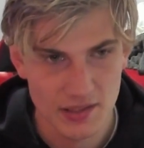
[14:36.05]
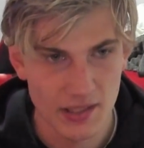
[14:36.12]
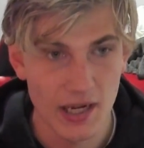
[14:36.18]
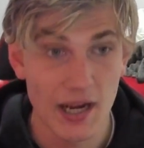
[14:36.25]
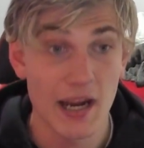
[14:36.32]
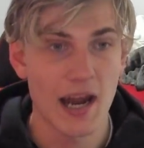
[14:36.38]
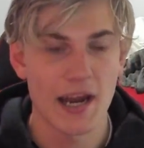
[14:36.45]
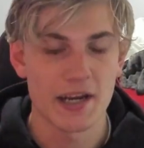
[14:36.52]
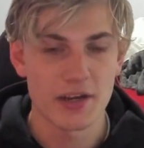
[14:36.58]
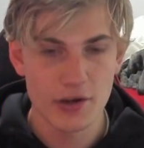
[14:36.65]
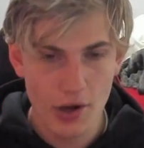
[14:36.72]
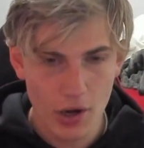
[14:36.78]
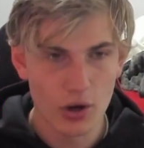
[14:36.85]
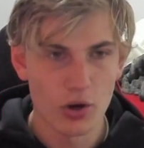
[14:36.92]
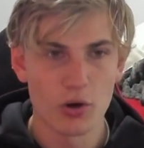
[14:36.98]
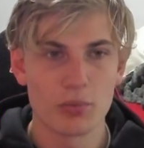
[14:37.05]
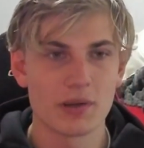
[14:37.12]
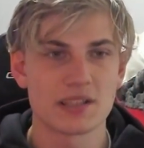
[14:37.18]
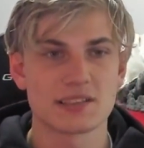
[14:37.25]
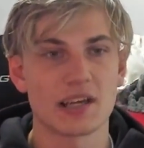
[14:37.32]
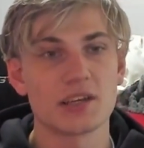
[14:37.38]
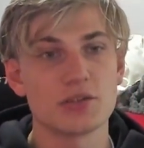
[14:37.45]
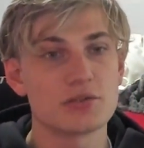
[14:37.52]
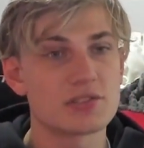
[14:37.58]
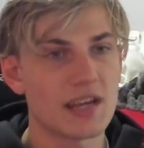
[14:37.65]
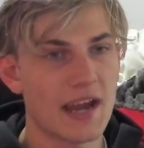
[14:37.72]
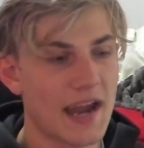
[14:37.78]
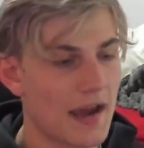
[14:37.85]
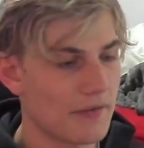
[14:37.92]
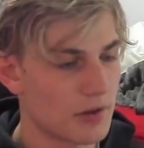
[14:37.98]
And I know because I used to
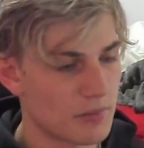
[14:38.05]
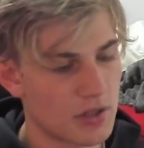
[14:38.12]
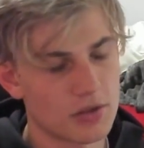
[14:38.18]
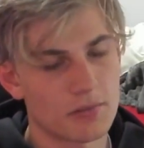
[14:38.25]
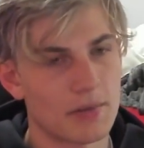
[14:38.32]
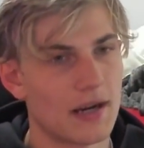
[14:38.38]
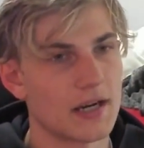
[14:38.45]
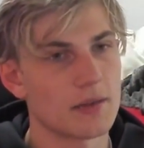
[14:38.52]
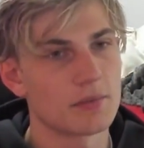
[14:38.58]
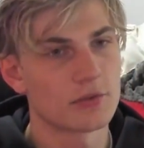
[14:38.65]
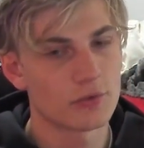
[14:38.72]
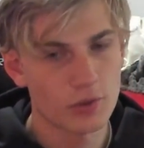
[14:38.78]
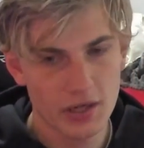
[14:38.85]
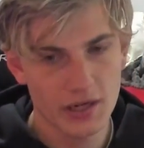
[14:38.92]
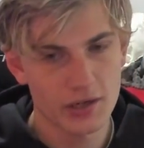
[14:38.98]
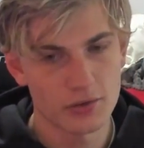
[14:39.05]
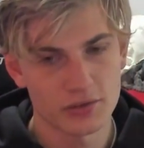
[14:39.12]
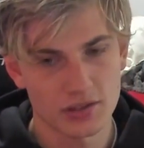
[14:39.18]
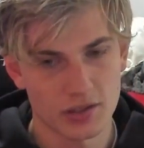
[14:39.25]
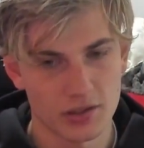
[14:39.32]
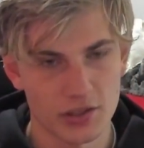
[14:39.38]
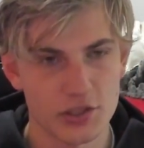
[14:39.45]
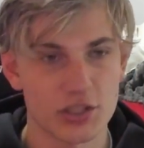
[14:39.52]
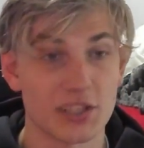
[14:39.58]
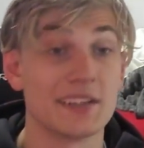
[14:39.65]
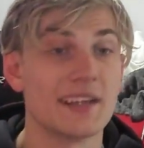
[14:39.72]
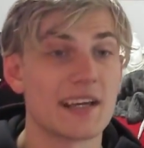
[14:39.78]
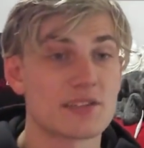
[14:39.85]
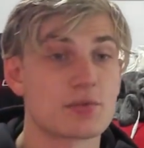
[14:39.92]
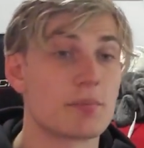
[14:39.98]
have a Monk body before I owned Carnage, and
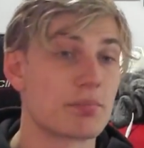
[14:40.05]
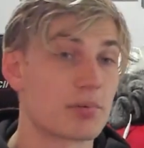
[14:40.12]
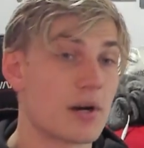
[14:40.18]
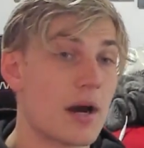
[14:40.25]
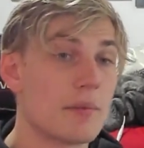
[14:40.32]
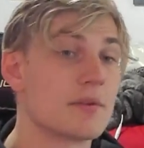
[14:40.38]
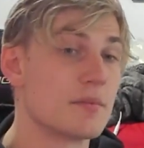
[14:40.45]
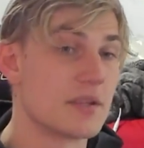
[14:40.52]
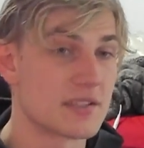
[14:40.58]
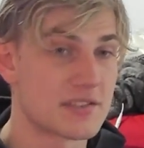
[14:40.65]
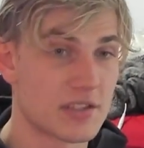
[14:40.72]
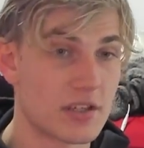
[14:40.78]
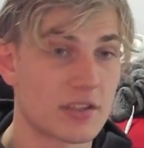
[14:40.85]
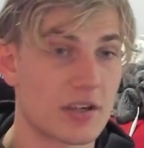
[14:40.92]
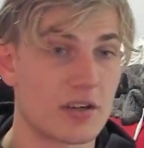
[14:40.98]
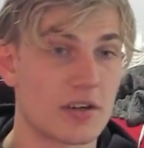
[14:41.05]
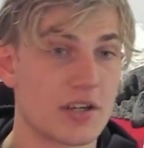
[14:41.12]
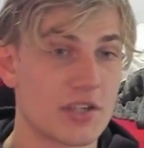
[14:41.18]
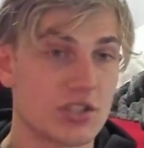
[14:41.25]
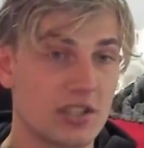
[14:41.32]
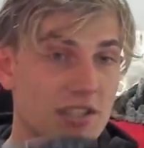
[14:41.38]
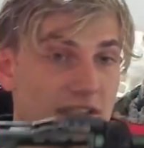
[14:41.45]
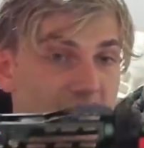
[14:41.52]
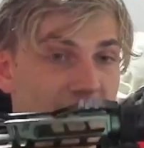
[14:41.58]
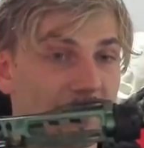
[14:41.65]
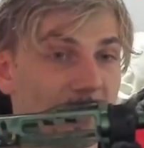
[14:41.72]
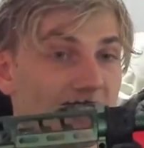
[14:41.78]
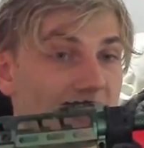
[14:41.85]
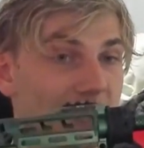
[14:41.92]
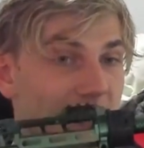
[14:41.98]
that's what prompted me to start Carnage, is that
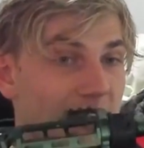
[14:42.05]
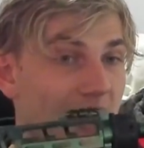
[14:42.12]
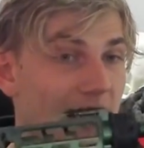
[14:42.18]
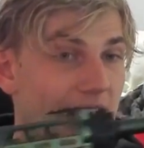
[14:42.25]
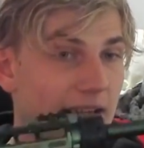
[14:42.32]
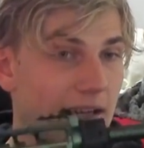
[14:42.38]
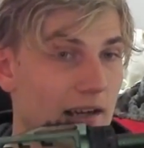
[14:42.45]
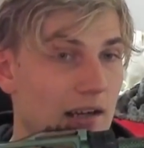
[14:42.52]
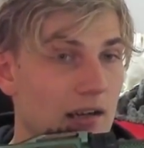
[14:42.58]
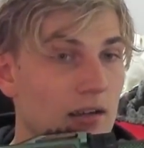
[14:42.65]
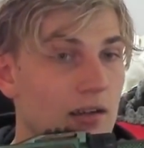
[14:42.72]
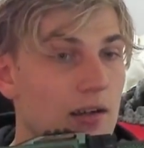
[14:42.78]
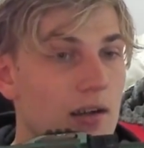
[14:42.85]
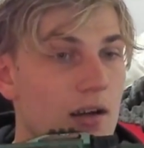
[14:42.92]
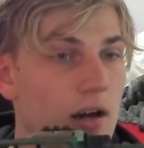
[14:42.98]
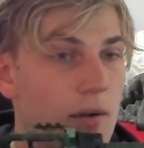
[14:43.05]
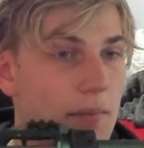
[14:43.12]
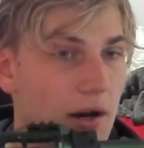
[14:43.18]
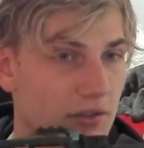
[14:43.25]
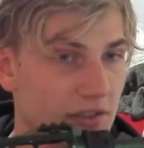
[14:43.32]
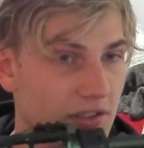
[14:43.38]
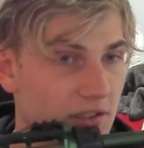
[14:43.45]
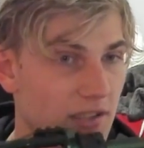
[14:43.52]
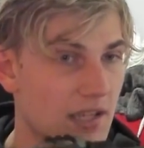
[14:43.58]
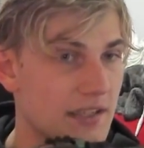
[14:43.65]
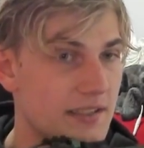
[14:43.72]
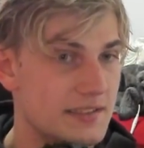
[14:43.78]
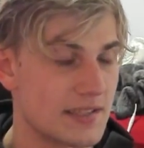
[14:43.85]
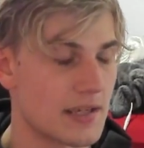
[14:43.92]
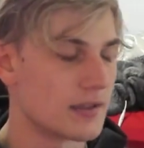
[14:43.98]
they did not care about their
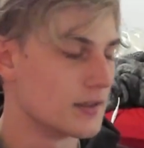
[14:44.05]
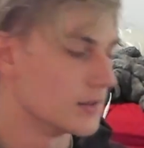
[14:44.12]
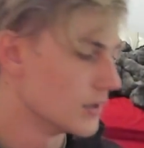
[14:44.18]
clientele.